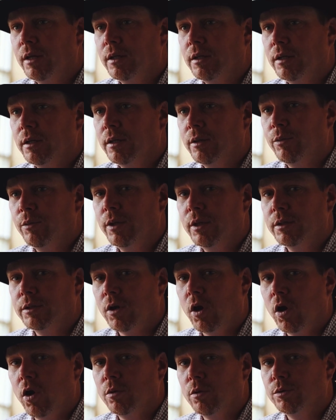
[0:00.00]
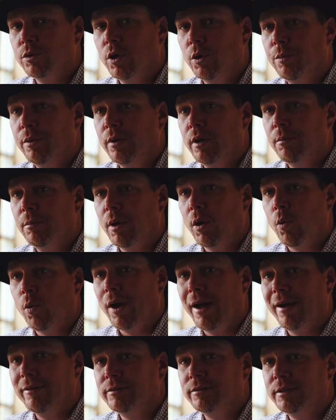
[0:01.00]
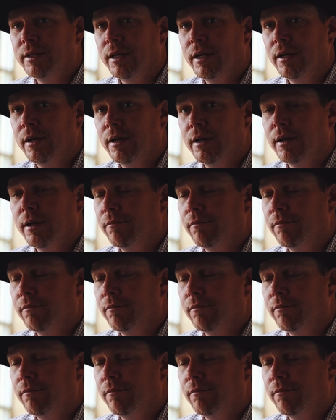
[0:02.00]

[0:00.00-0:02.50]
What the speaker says: with his arms open and my wife standing there,